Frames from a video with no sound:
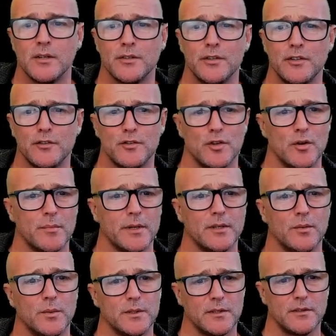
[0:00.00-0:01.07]
to determine
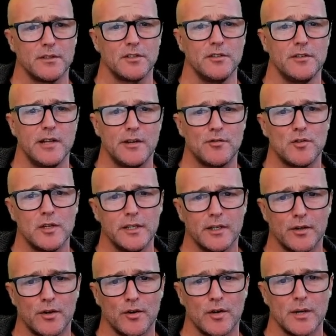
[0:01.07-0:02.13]
whether this naturally
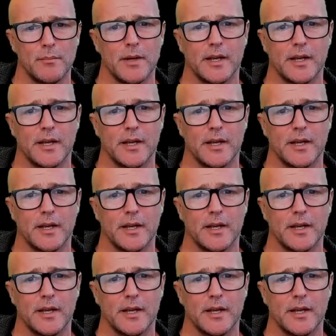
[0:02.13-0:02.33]
occurring